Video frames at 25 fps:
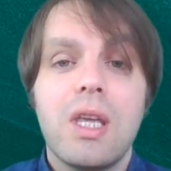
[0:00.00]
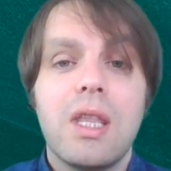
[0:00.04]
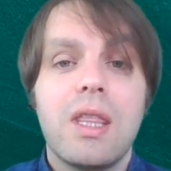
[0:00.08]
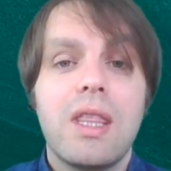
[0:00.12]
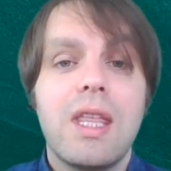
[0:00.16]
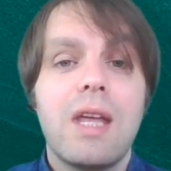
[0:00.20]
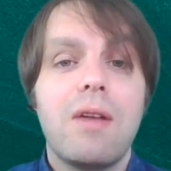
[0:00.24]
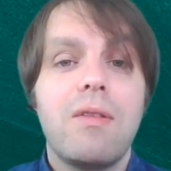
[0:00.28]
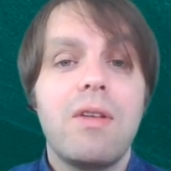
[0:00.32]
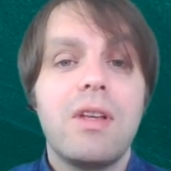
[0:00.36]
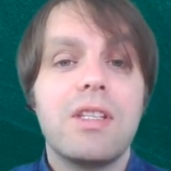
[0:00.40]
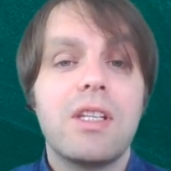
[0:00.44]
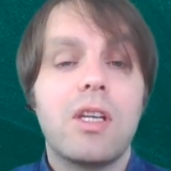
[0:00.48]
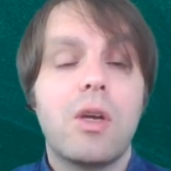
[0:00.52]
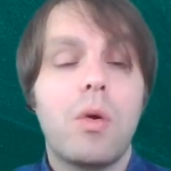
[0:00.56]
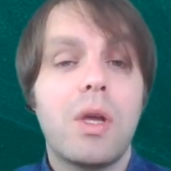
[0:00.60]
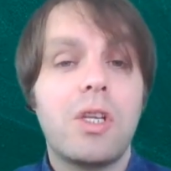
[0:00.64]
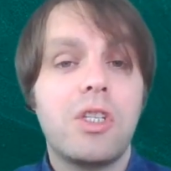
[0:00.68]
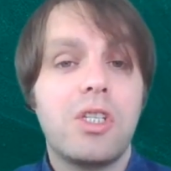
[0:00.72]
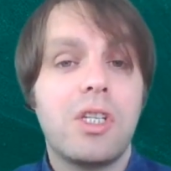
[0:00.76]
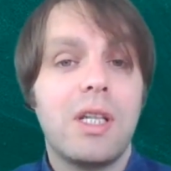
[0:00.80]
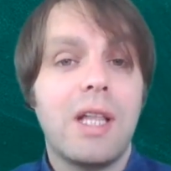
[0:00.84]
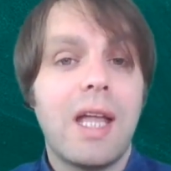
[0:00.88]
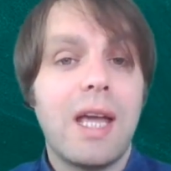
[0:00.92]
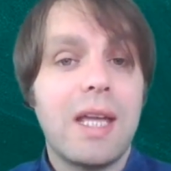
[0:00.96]
There is a
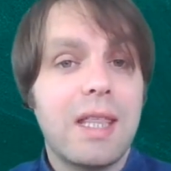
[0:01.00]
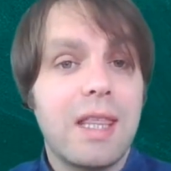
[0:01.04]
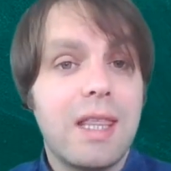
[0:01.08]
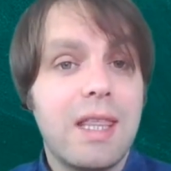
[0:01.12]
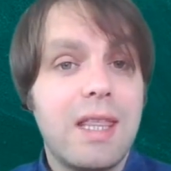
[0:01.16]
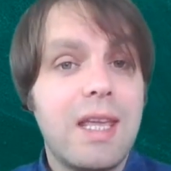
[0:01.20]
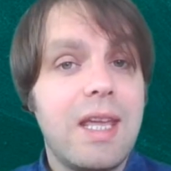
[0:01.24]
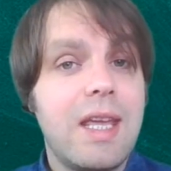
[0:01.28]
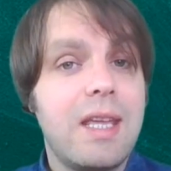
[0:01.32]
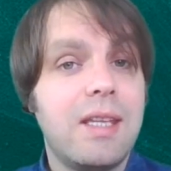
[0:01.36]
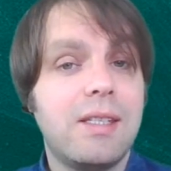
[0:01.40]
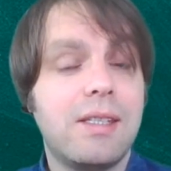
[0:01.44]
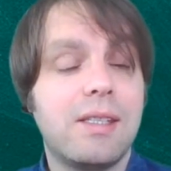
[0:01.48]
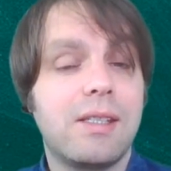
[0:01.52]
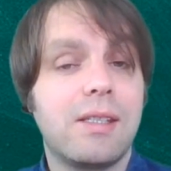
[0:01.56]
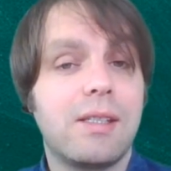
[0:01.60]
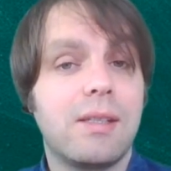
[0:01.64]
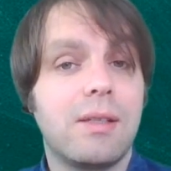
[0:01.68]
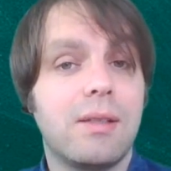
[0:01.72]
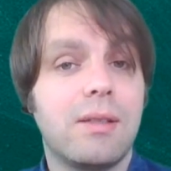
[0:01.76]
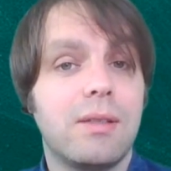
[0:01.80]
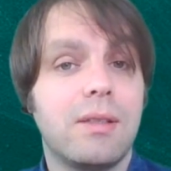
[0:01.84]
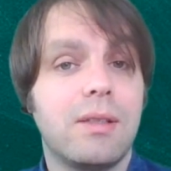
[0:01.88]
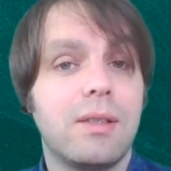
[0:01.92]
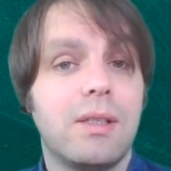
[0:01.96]
question like this,